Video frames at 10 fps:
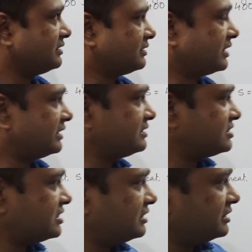The
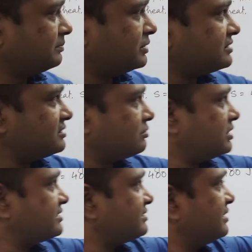initial temperature
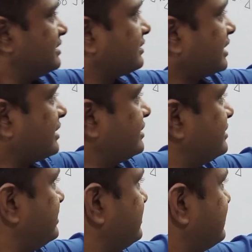was 30
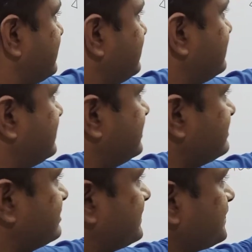degrees Celsius